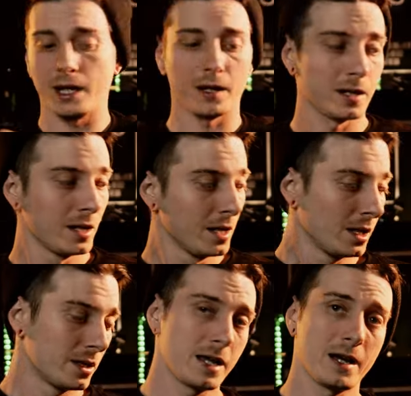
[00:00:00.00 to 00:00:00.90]
carry.
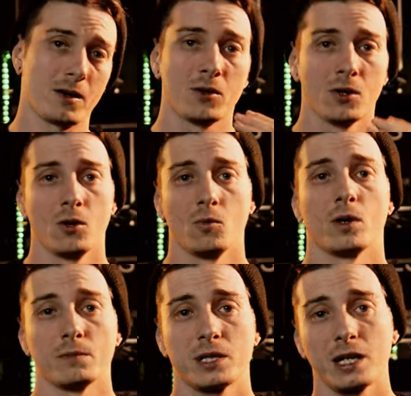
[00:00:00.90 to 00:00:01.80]
Now,
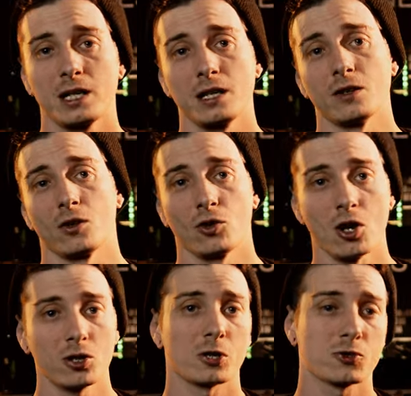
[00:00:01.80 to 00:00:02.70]
when I'm taking
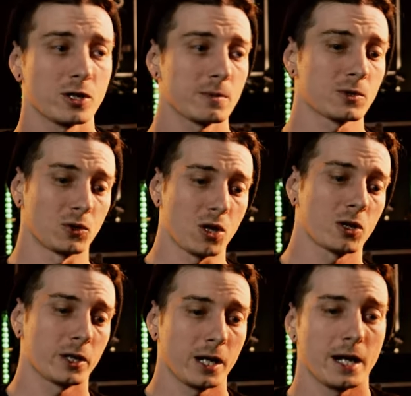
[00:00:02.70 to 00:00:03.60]
longer trips or
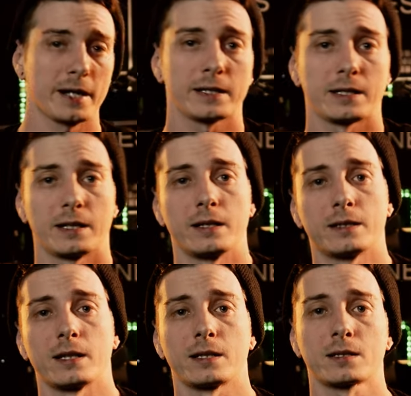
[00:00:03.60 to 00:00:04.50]
longer hikes, I need to
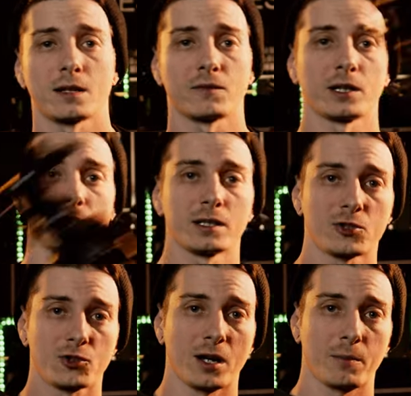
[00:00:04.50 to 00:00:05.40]
take stuff like
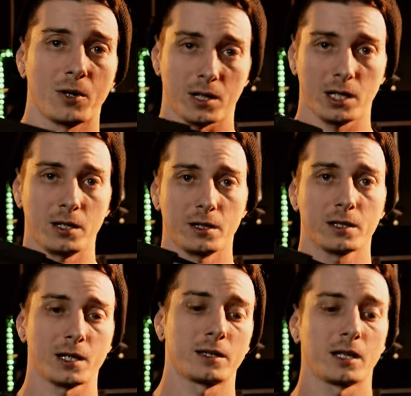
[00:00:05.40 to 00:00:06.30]
this tripod here
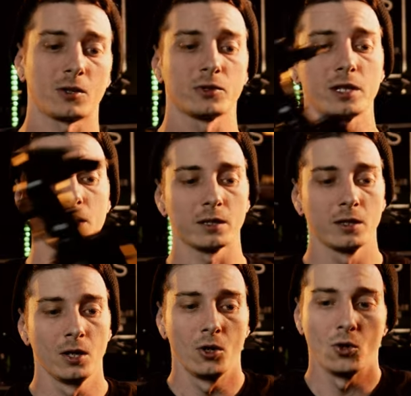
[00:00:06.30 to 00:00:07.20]
because I think I'll need
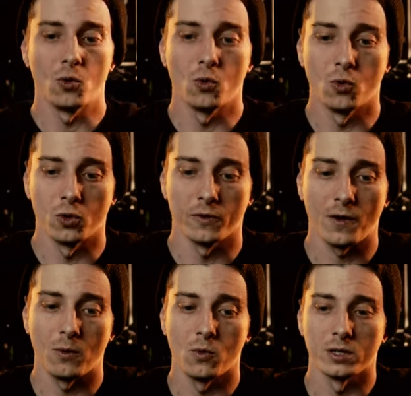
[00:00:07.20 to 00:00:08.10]
it. Or if
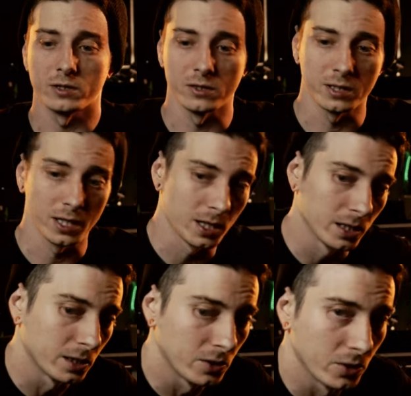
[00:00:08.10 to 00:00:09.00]
I want to
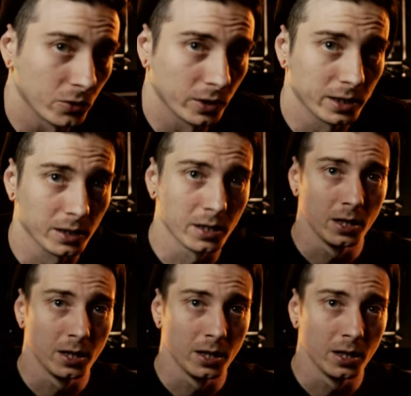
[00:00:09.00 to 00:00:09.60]
take, you know, like